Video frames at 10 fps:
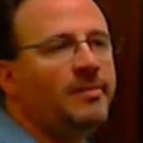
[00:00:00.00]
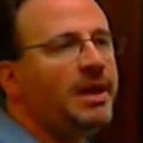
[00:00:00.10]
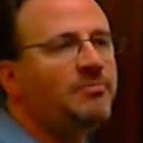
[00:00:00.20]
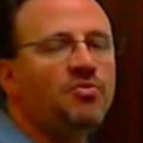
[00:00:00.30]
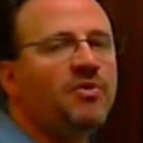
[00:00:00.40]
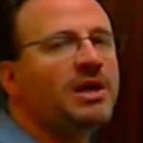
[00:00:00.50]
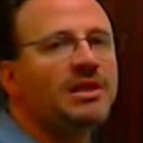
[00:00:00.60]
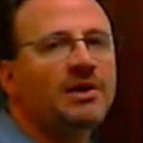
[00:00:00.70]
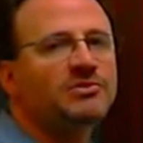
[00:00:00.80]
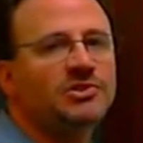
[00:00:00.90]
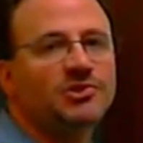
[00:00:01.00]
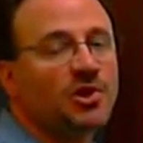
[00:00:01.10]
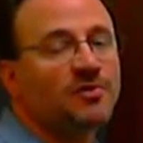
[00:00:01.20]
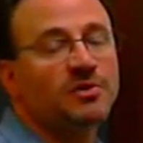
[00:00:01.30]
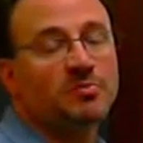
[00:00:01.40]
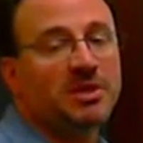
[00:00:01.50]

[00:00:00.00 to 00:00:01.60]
they may provide lousy service,